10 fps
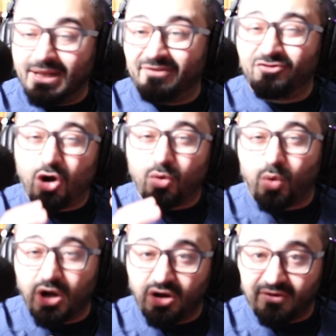if you are
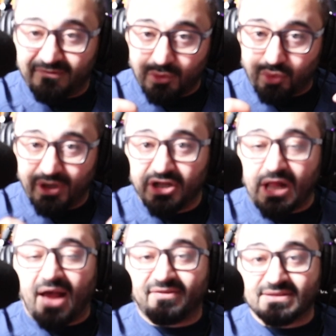one of the
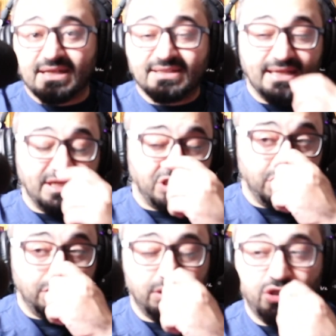real Alpha Slice
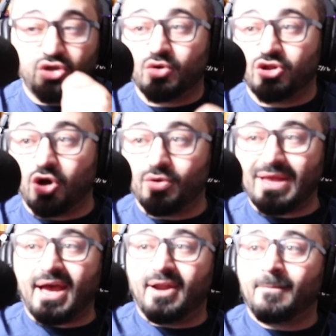Nation, you would know
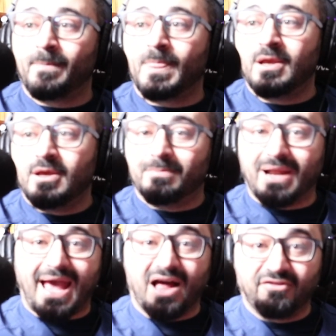that.
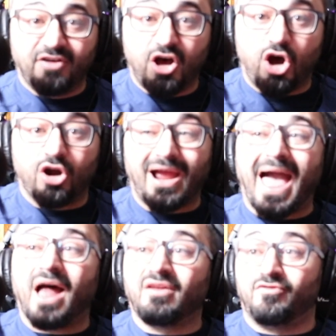But alpha are
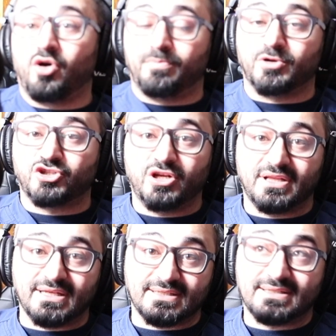alpha
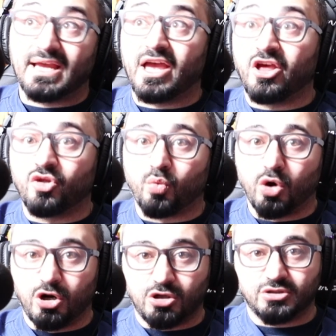opportunities in the
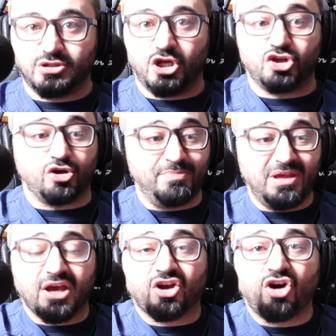world. It could
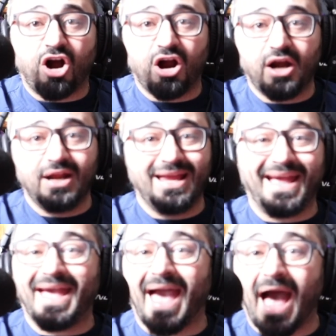be a car,
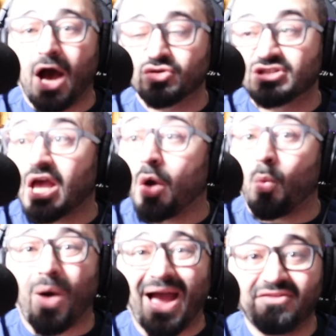a house, a
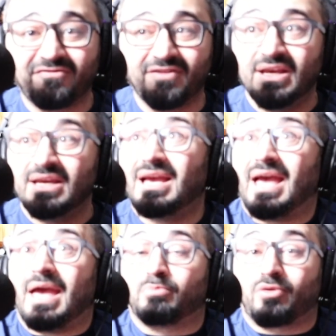wife,
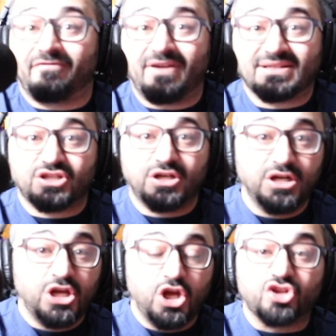a
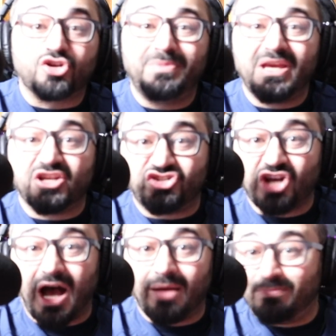professor. It could be a
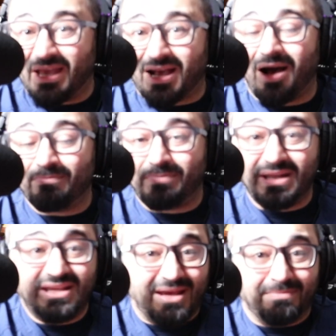job, a
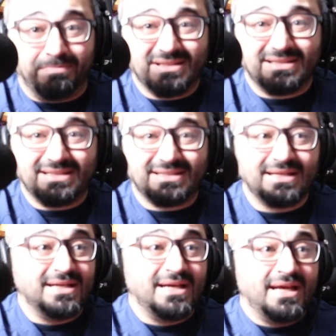company, a business.